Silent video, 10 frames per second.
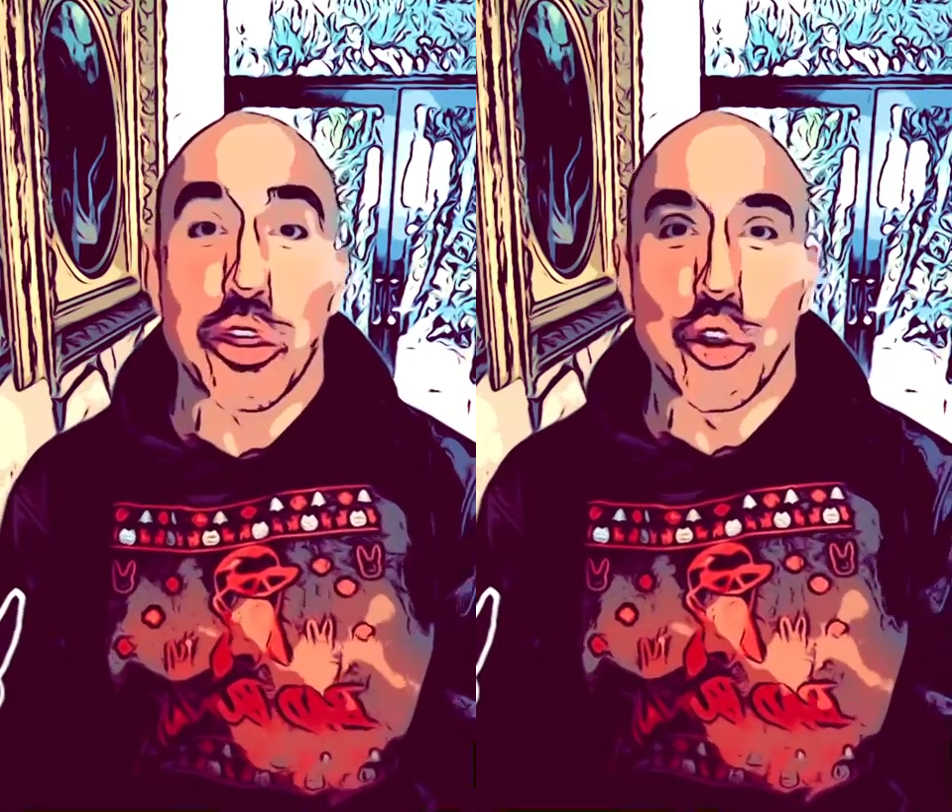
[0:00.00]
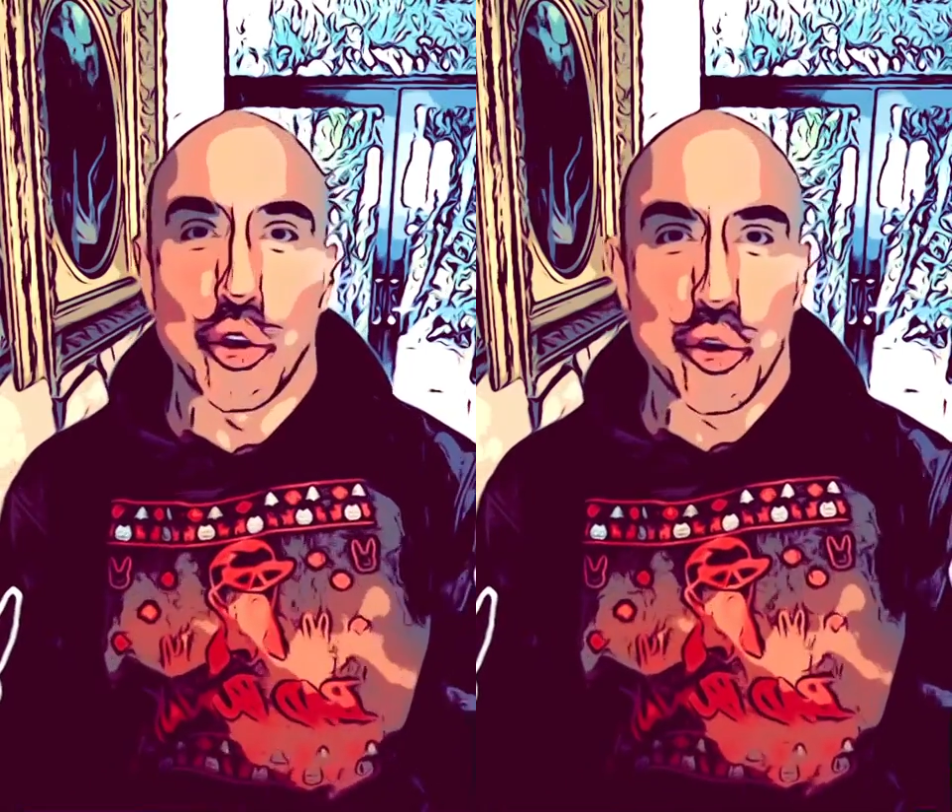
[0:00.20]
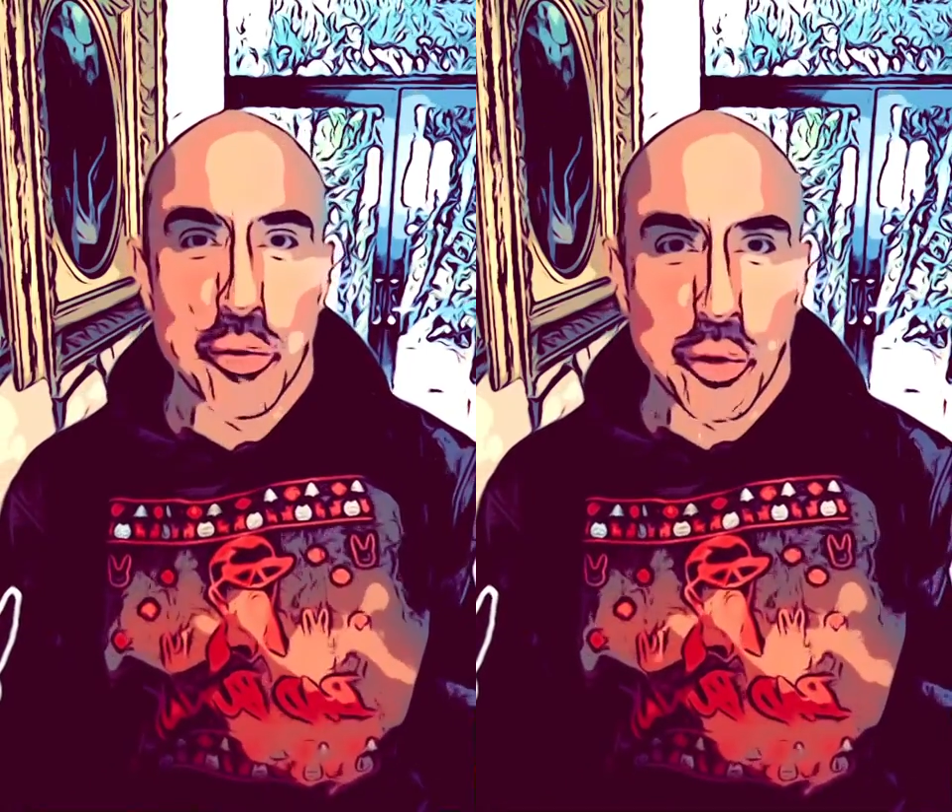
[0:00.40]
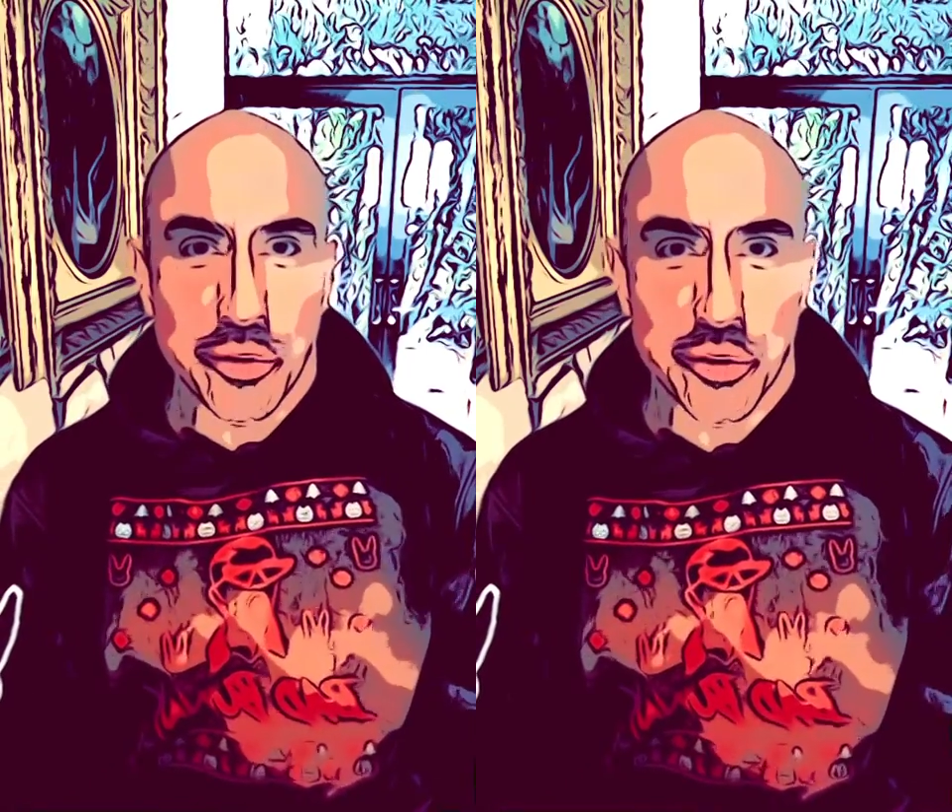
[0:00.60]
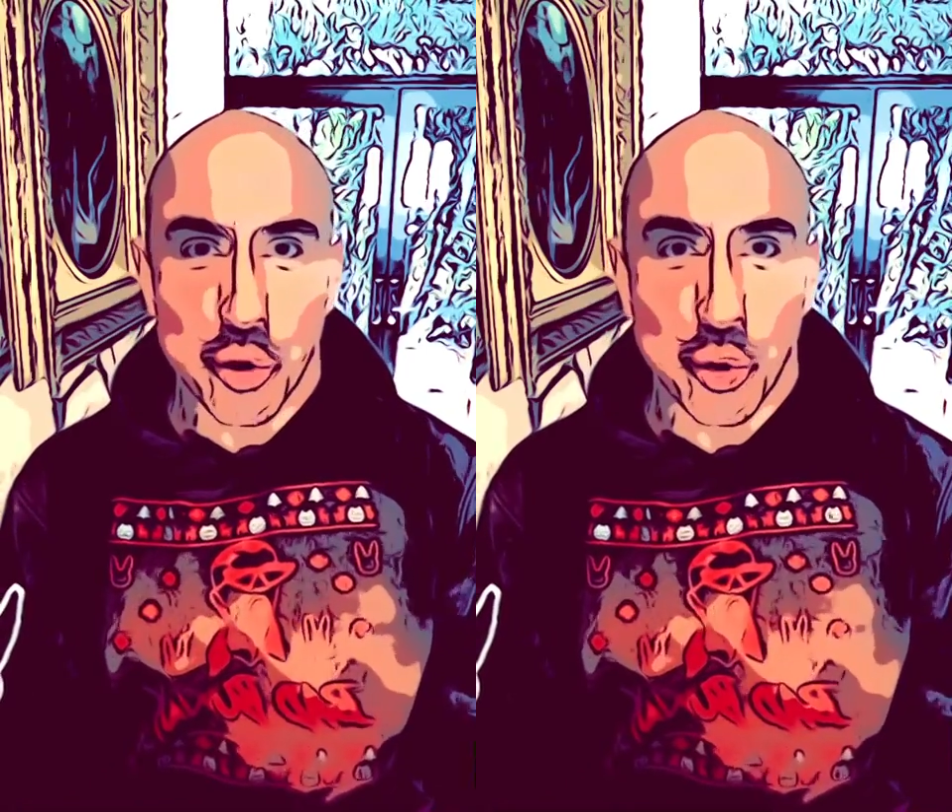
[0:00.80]
the
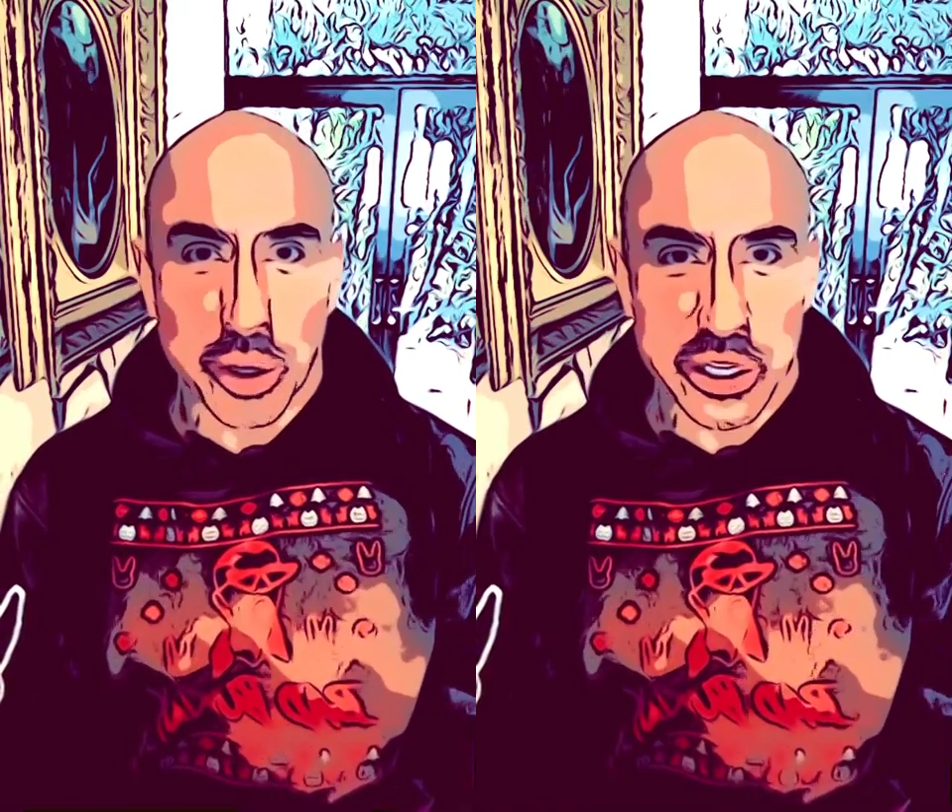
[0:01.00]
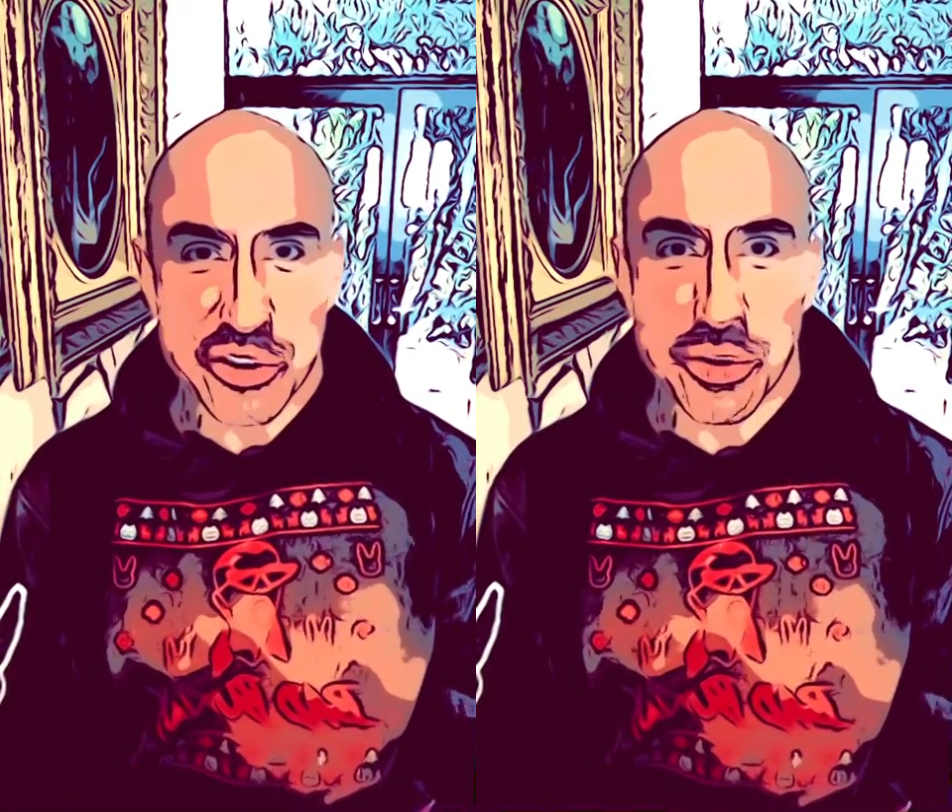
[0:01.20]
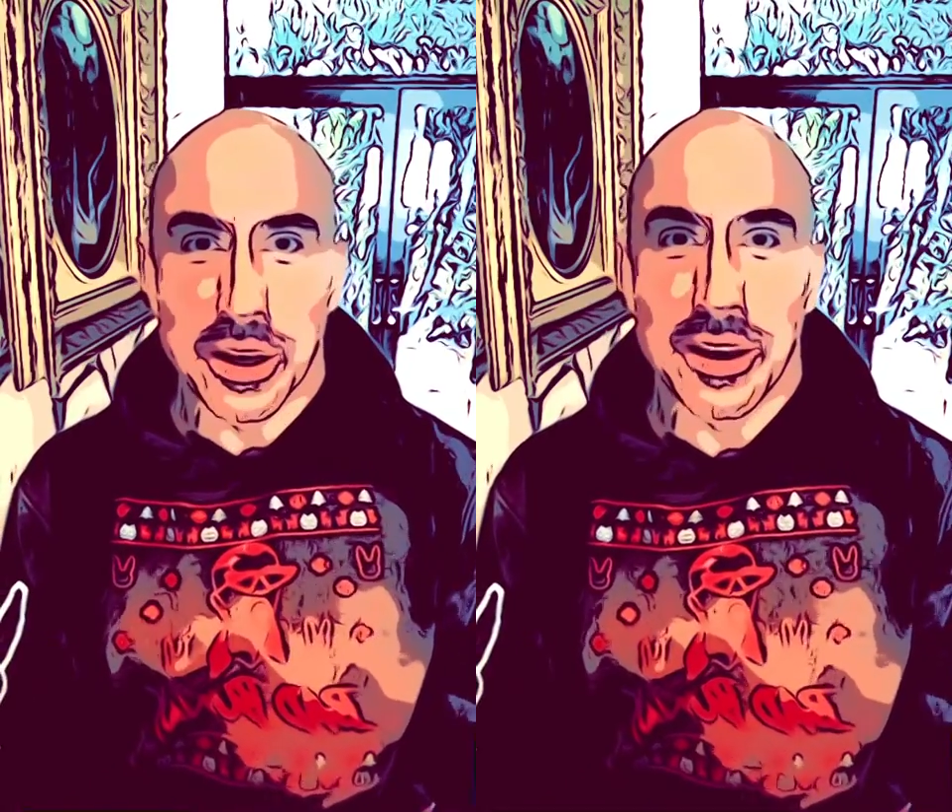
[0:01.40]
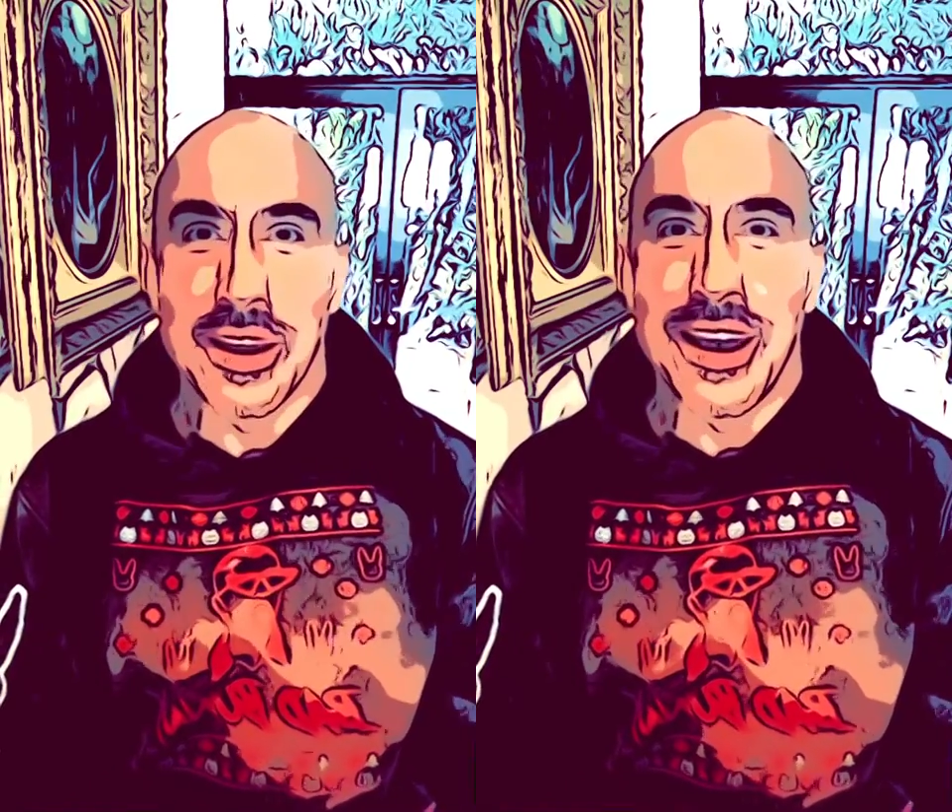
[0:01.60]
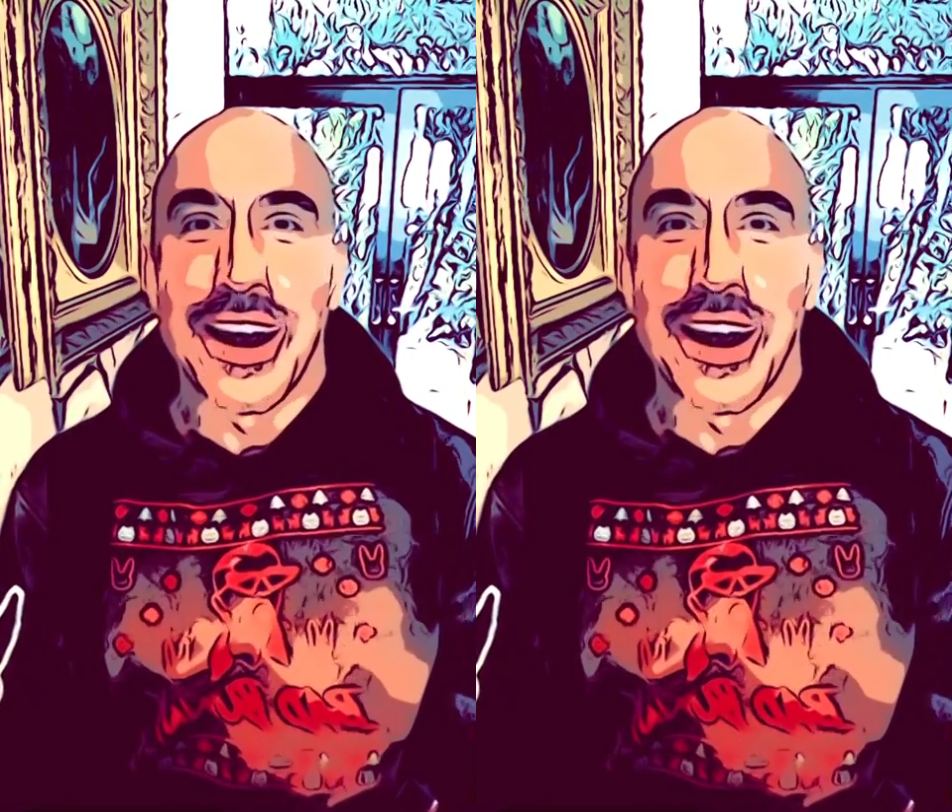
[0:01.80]
Lumos Orchestra